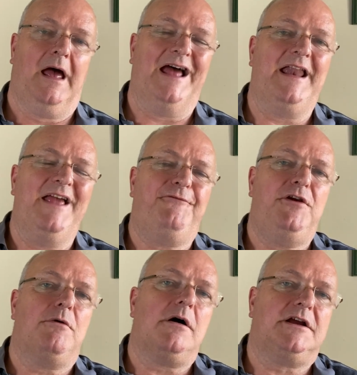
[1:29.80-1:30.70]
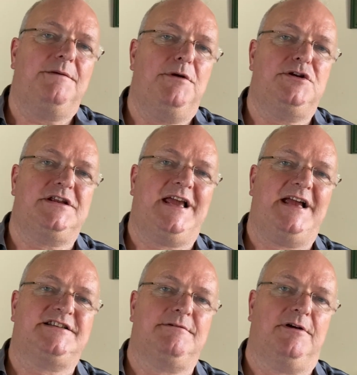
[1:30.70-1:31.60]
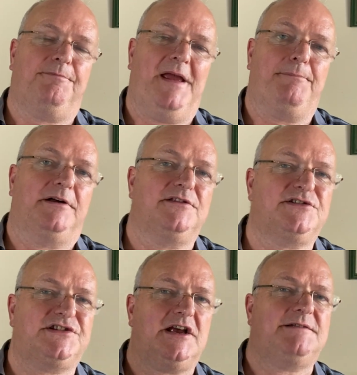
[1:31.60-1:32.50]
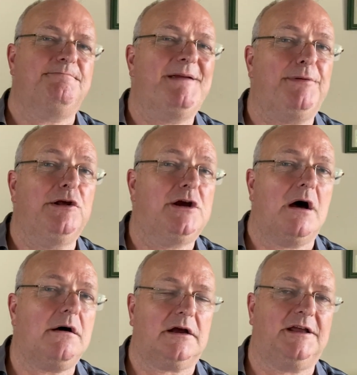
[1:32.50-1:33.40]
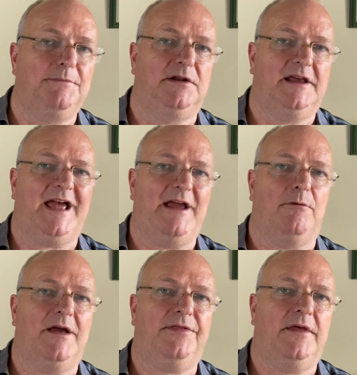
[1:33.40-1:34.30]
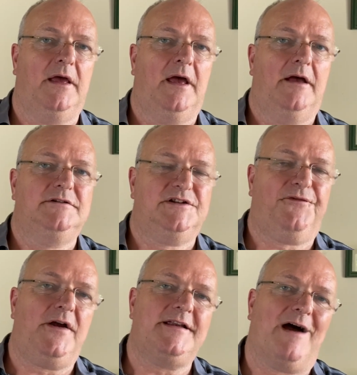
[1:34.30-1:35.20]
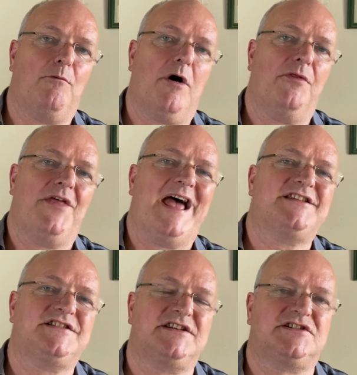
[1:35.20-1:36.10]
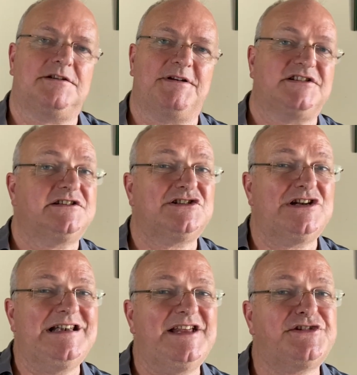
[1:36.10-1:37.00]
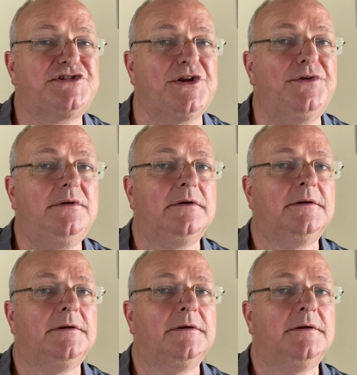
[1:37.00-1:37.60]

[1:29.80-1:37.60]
And if you are communicating with people and there's certain people you can't communicate with, just find out what their system is and just listen.